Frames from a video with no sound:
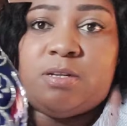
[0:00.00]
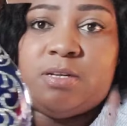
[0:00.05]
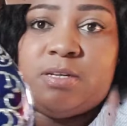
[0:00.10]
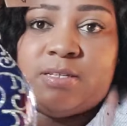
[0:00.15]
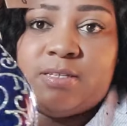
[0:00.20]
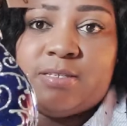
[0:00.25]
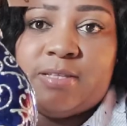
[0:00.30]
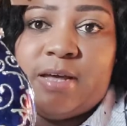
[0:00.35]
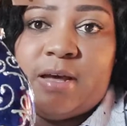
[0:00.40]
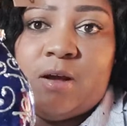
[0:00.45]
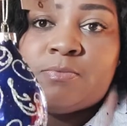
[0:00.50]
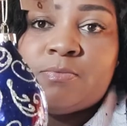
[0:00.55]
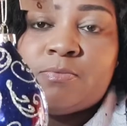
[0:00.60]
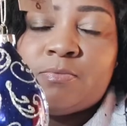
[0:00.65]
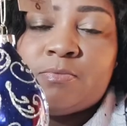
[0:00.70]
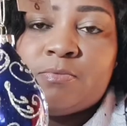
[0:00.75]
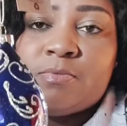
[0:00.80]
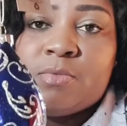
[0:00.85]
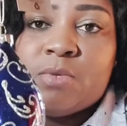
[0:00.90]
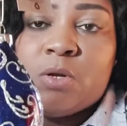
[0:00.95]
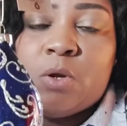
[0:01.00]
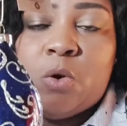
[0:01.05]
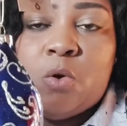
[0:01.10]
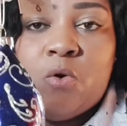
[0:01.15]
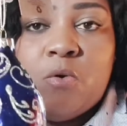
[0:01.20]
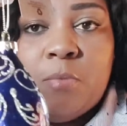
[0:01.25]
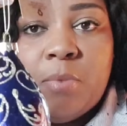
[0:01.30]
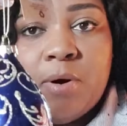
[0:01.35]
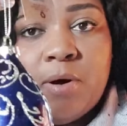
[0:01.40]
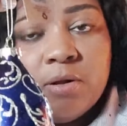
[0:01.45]
It's that
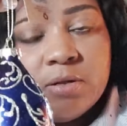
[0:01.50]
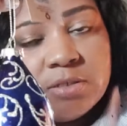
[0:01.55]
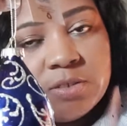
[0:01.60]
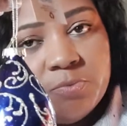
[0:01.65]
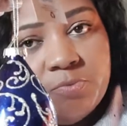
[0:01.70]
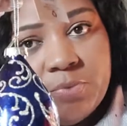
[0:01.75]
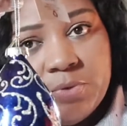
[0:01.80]
cobalt